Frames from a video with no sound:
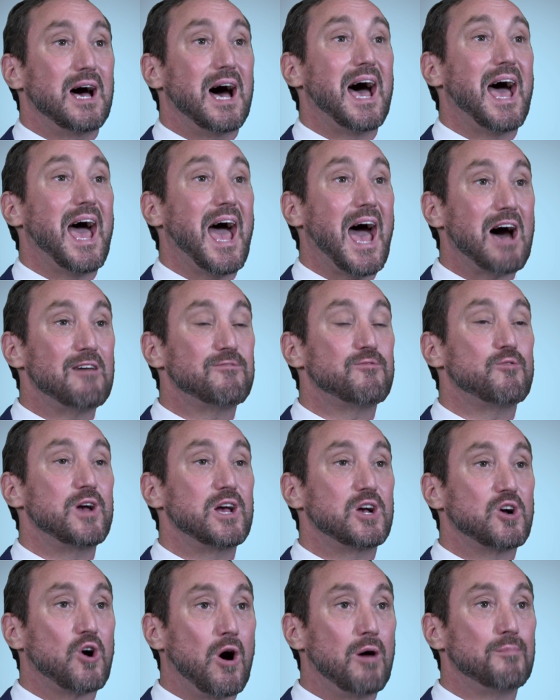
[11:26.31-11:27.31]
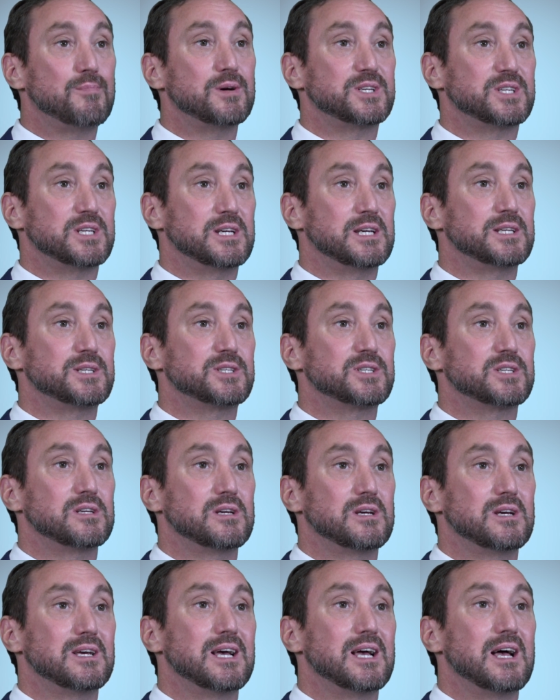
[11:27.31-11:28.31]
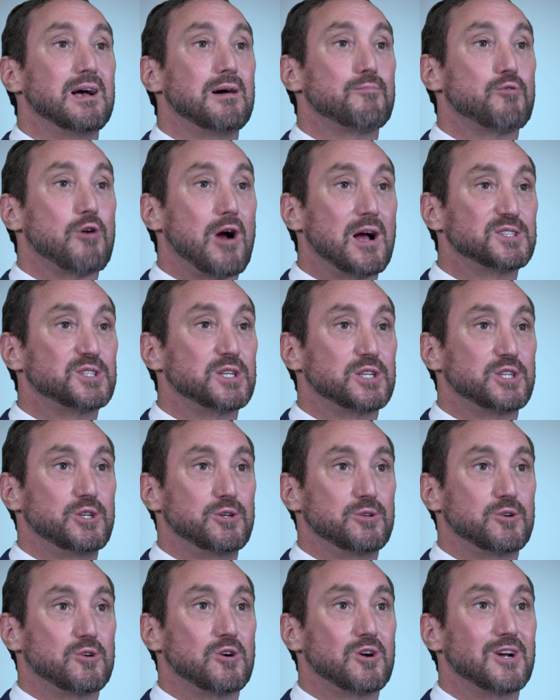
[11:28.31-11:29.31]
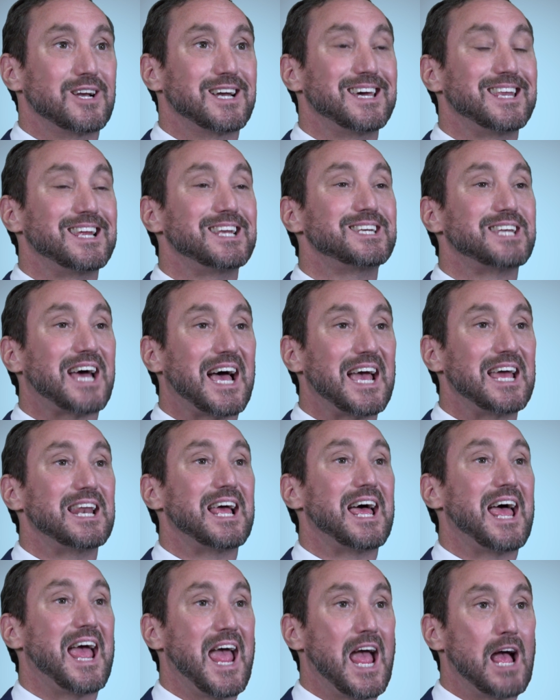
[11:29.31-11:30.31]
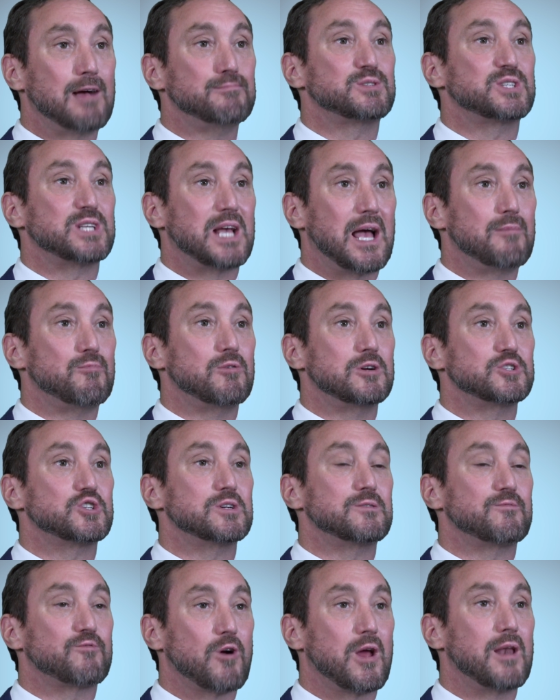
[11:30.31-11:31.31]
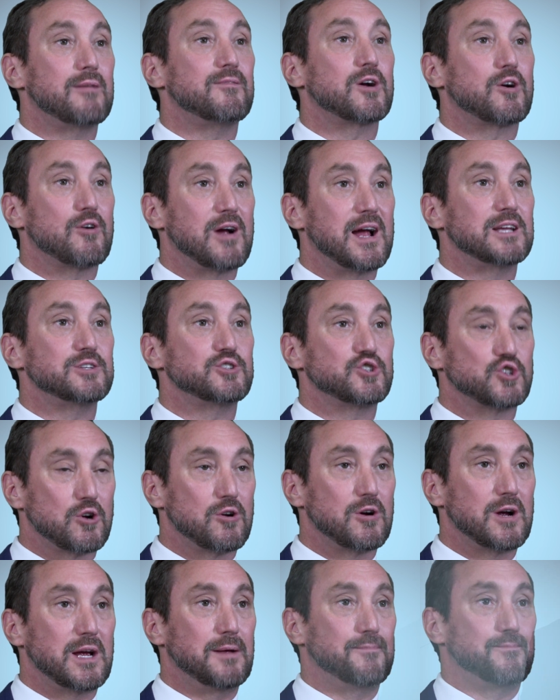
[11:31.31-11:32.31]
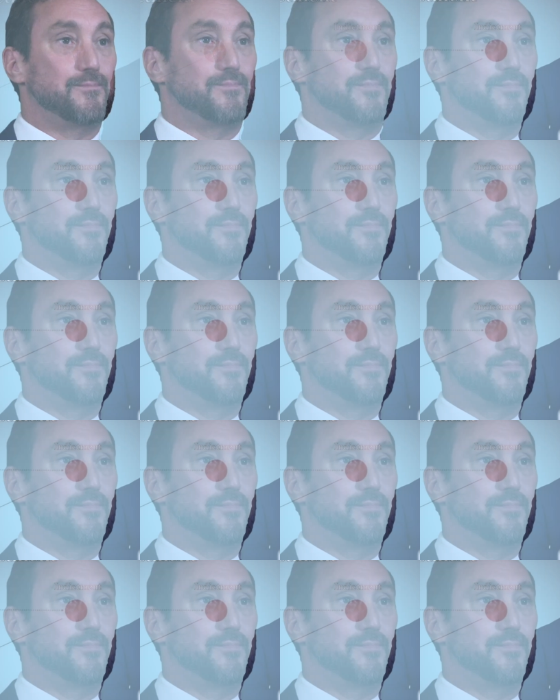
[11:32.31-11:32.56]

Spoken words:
A halfway competent prosecutor can indict a ham sandwich in front of a grand jury.